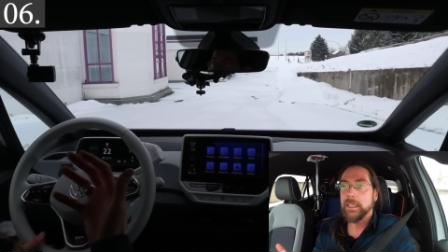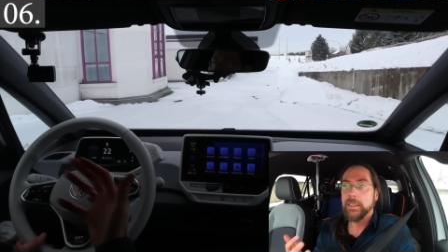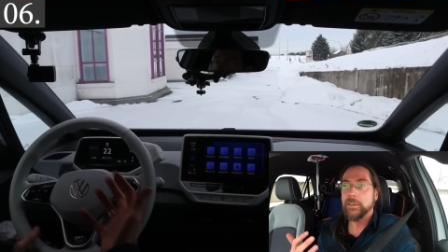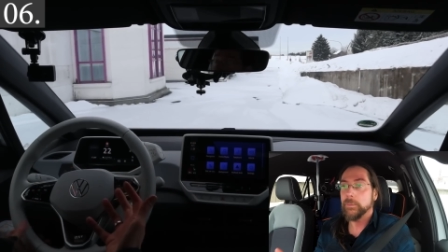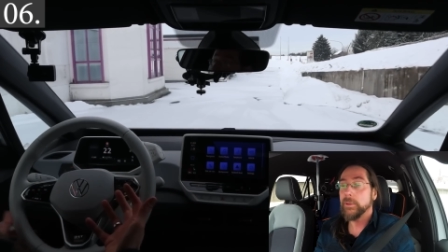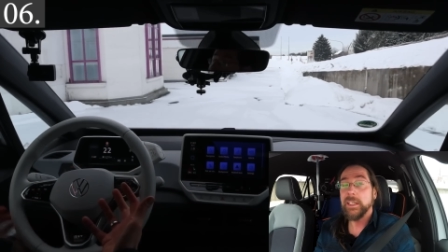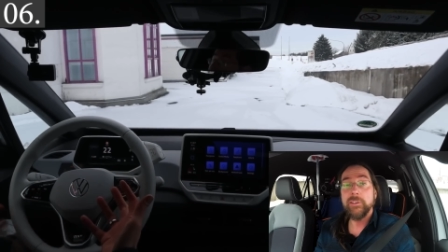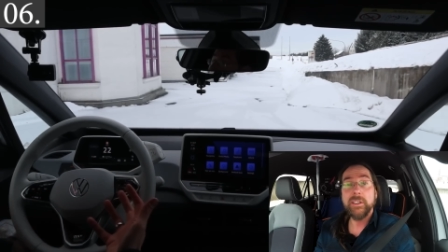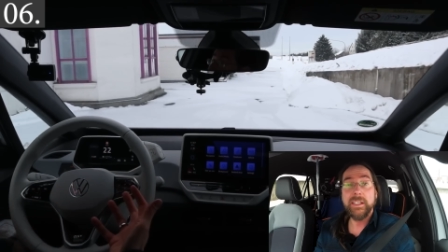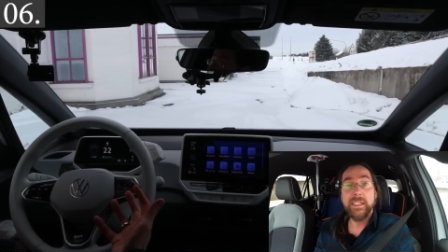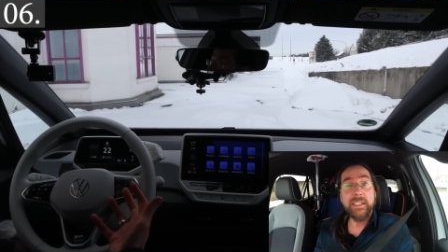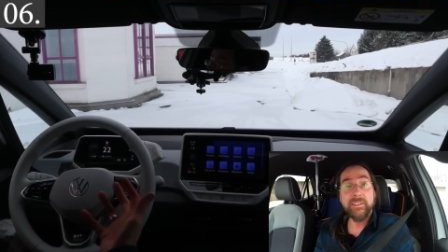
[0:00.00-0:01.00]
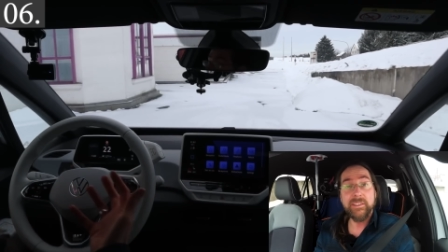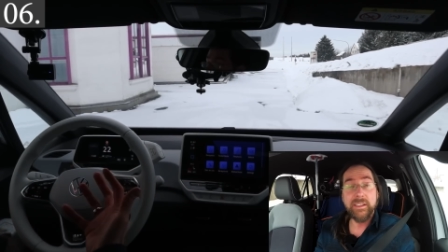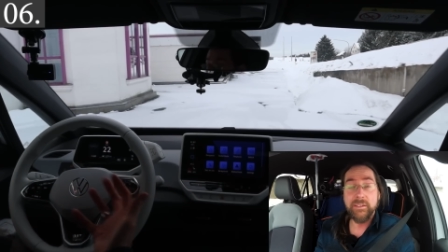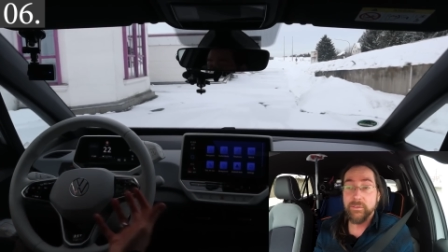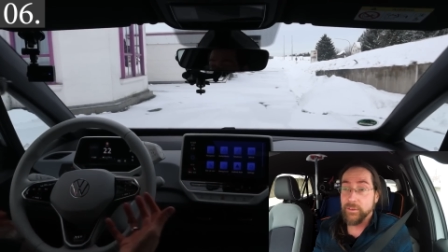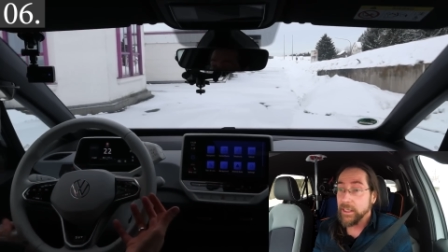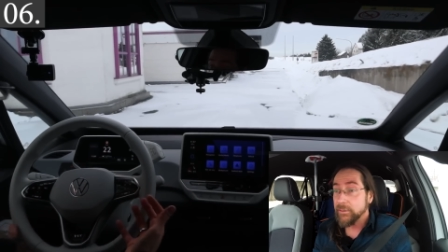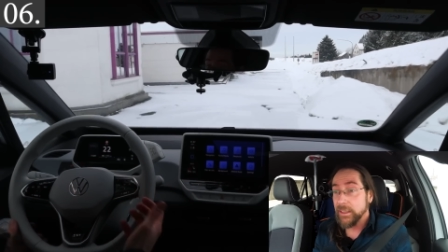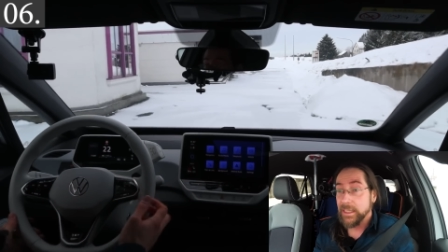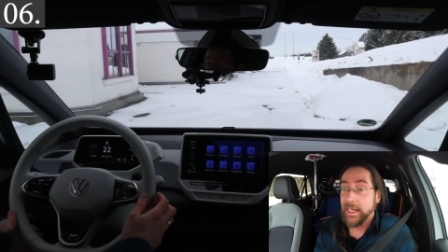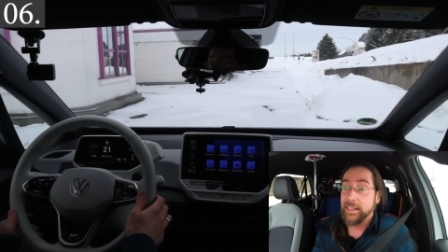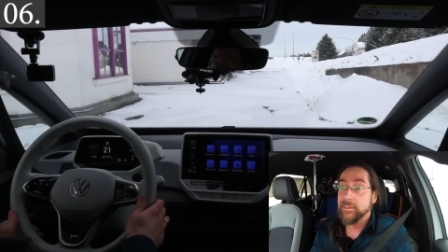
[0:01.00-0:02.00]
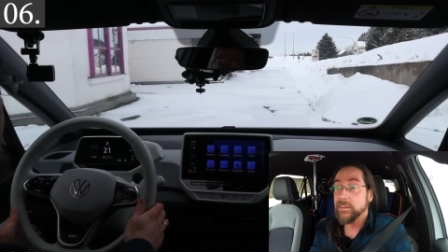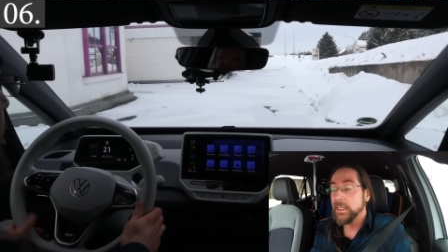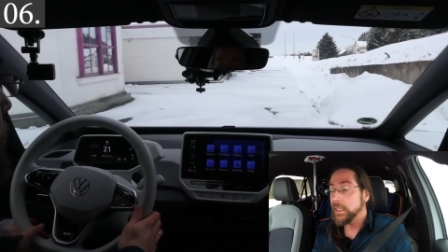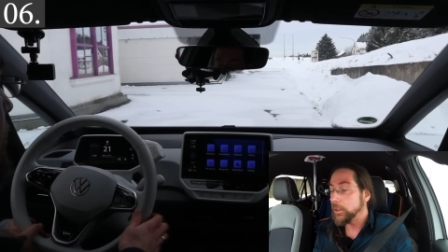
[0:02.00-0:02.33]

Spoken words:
the regen kicks in very nicely,